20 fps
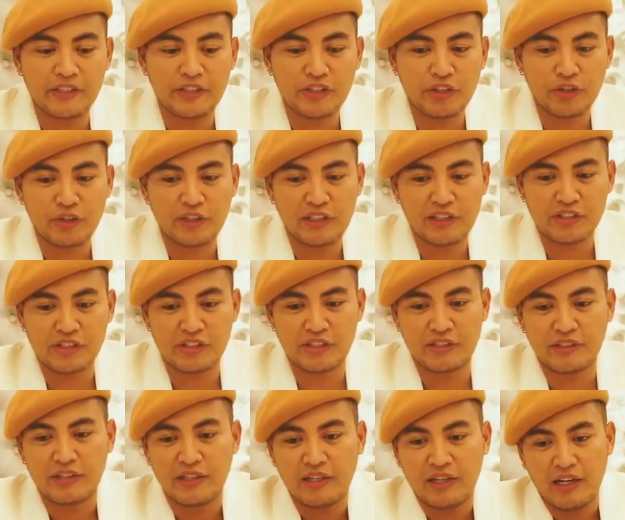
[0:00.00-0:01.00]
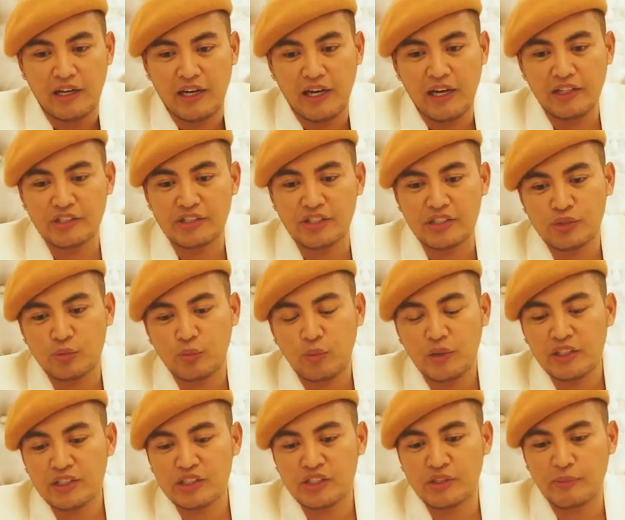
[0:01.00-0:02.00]
The new collection. I just
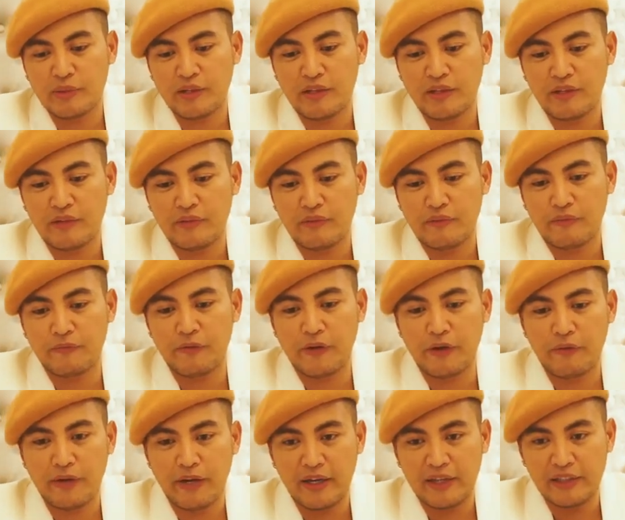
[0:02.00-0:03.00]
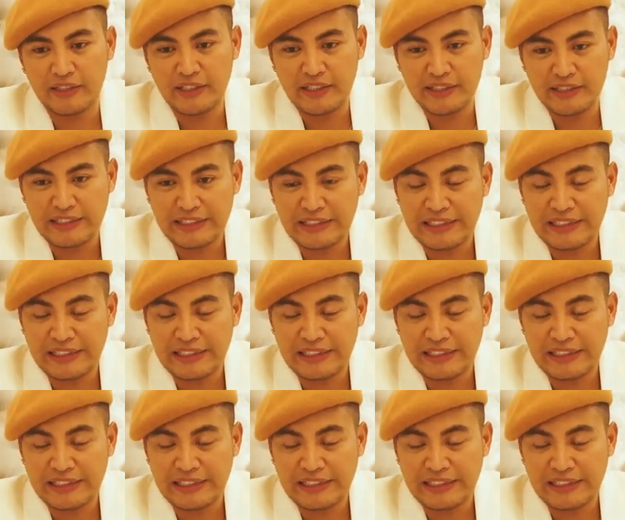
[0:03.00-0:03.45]
want it to be very elegant